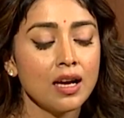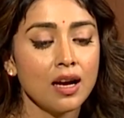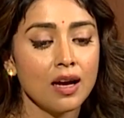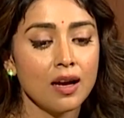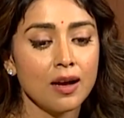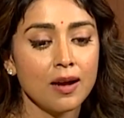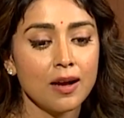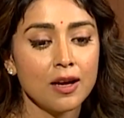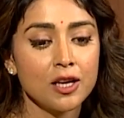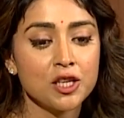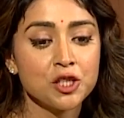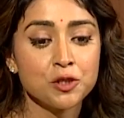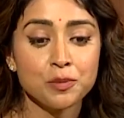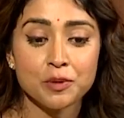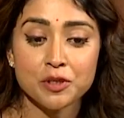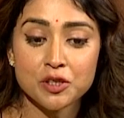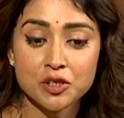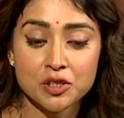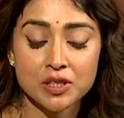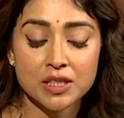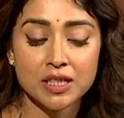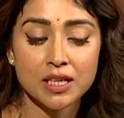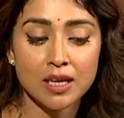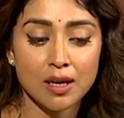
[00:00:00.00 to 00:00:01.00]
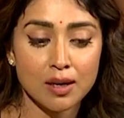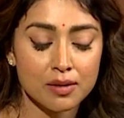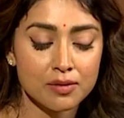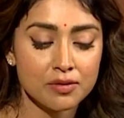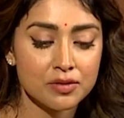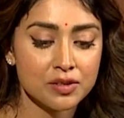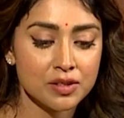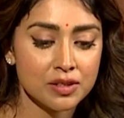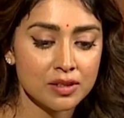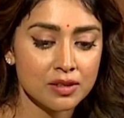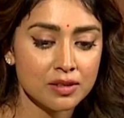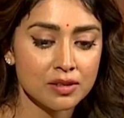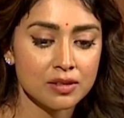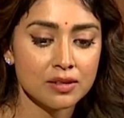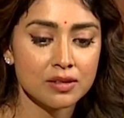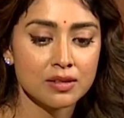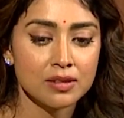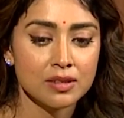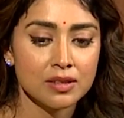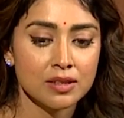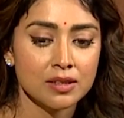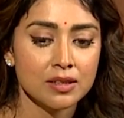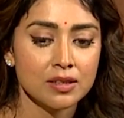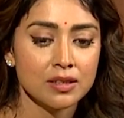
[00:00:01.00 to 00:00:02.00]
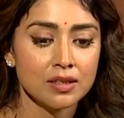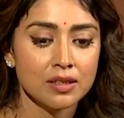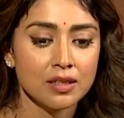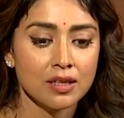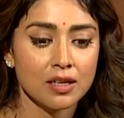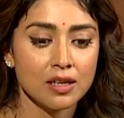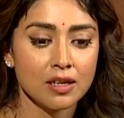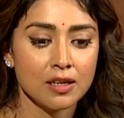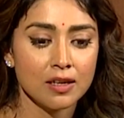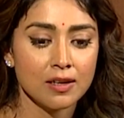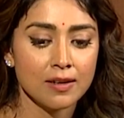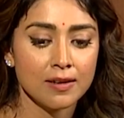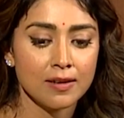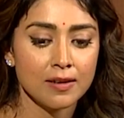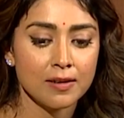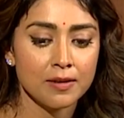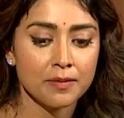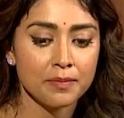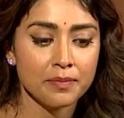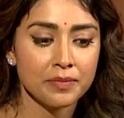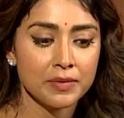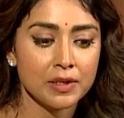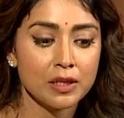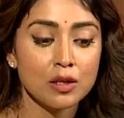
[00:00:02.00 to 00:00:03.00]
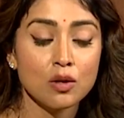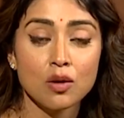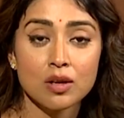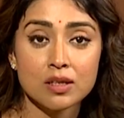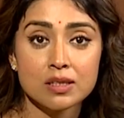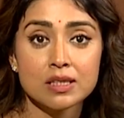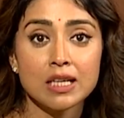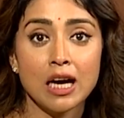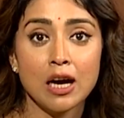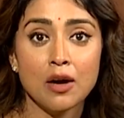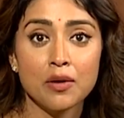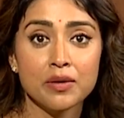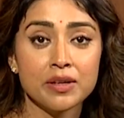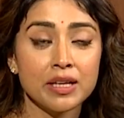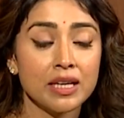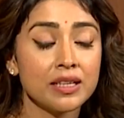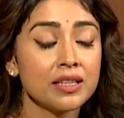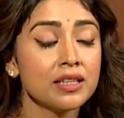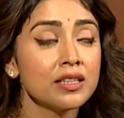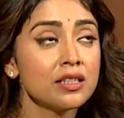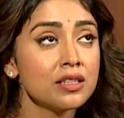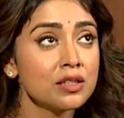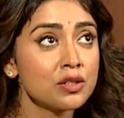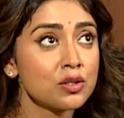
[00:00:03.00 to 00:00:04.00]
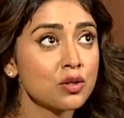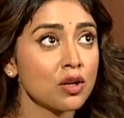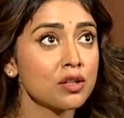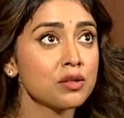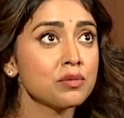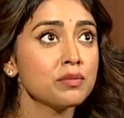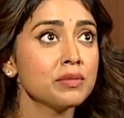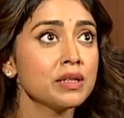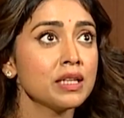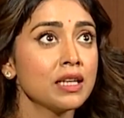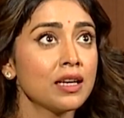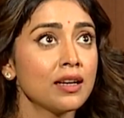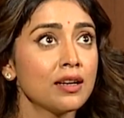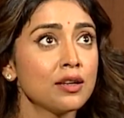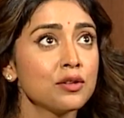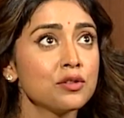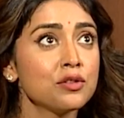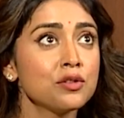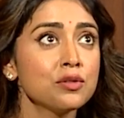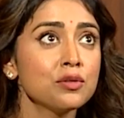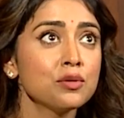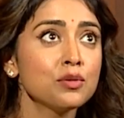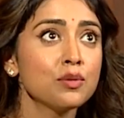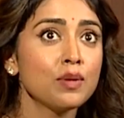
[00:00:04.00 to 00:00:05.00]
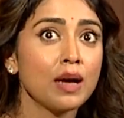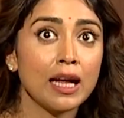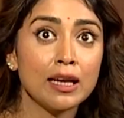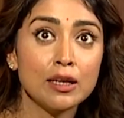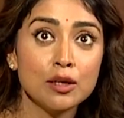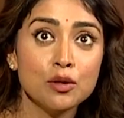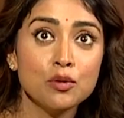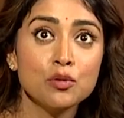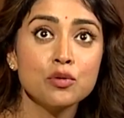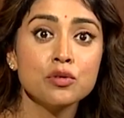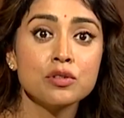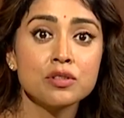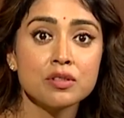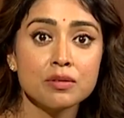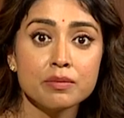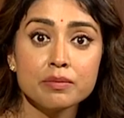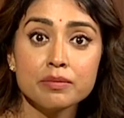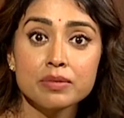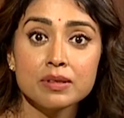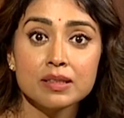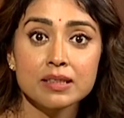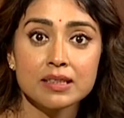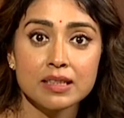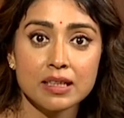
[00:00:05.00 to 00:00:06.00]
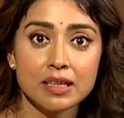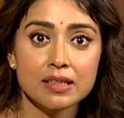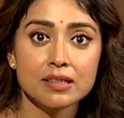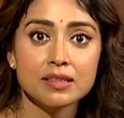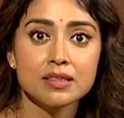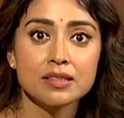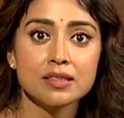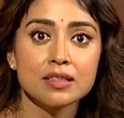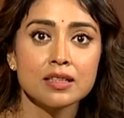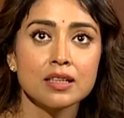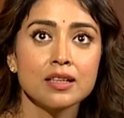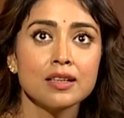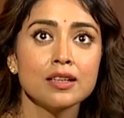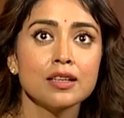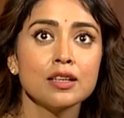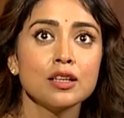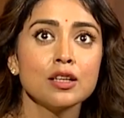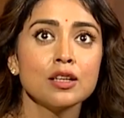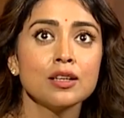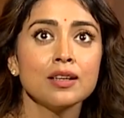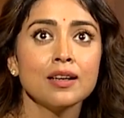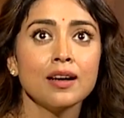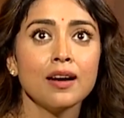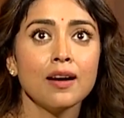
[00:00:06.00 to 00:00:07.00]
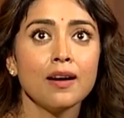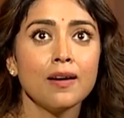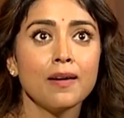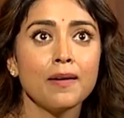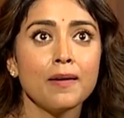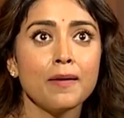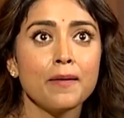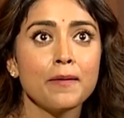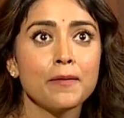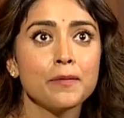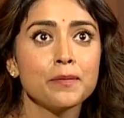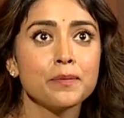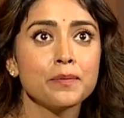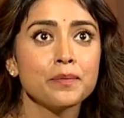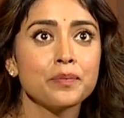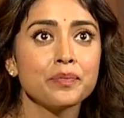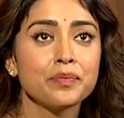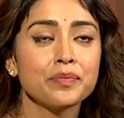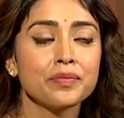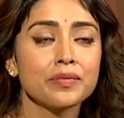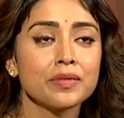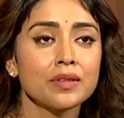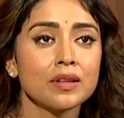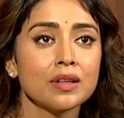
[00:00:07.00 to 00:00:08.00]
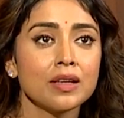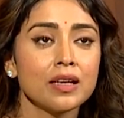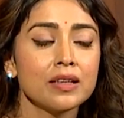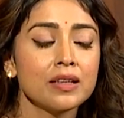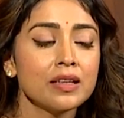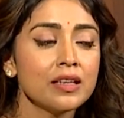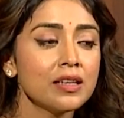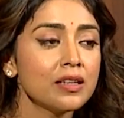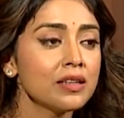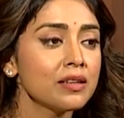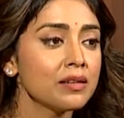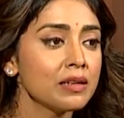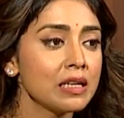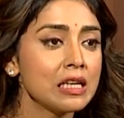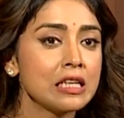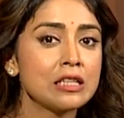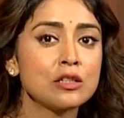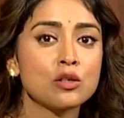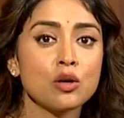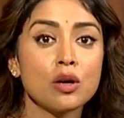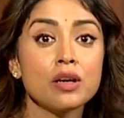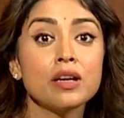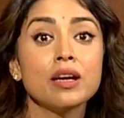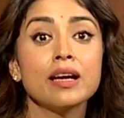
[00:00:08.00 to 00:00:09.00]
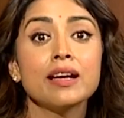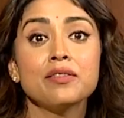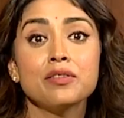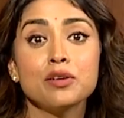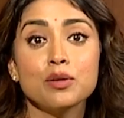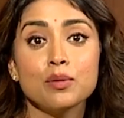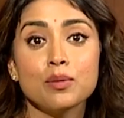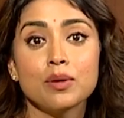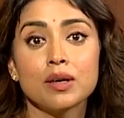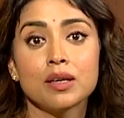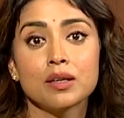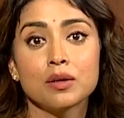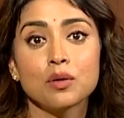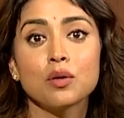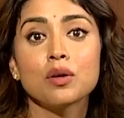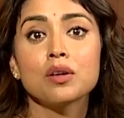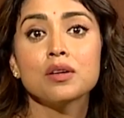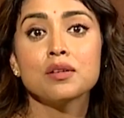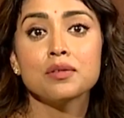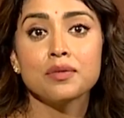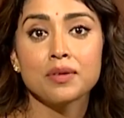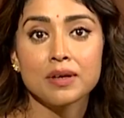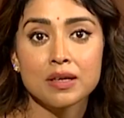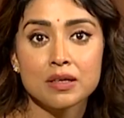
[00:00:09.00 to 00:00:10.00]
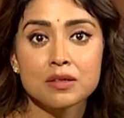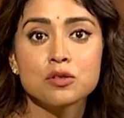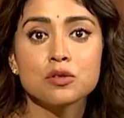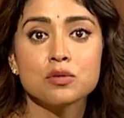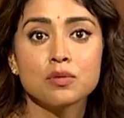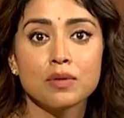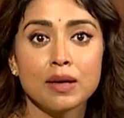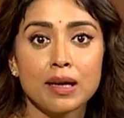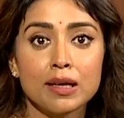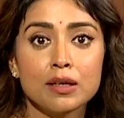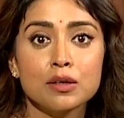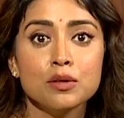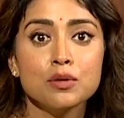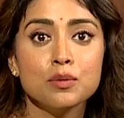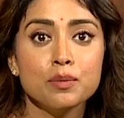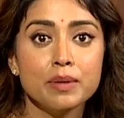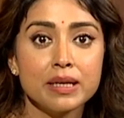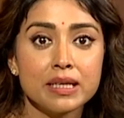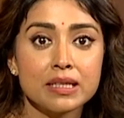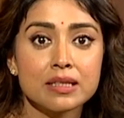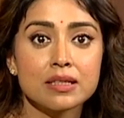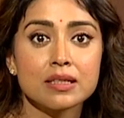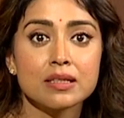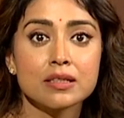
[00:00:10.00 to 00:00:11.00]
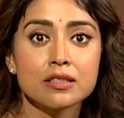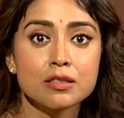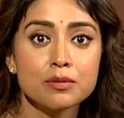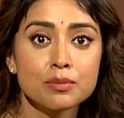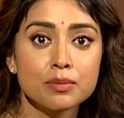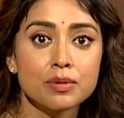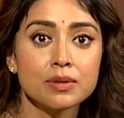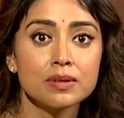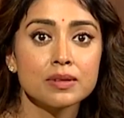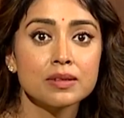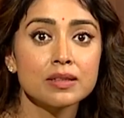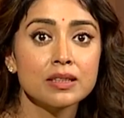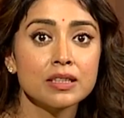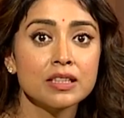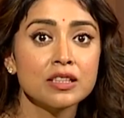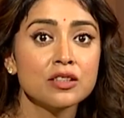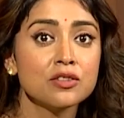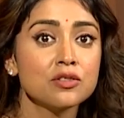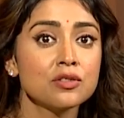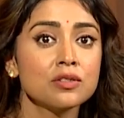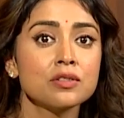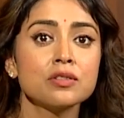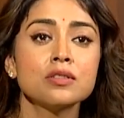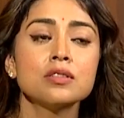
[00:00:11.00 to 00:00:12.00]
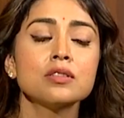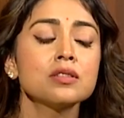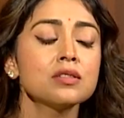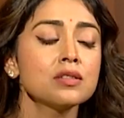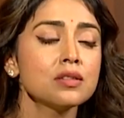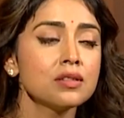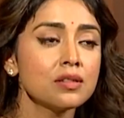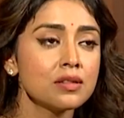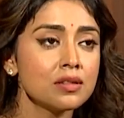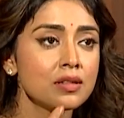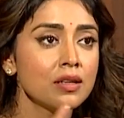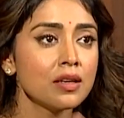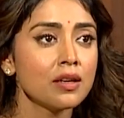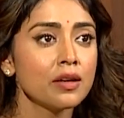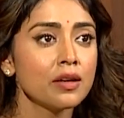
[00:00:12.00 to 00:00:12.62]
uh, especially after um, the lockdown. I think it taught me how to value simple things. Um, I think it, it, taught everyone, all of us, to value basic, simple things. Just the,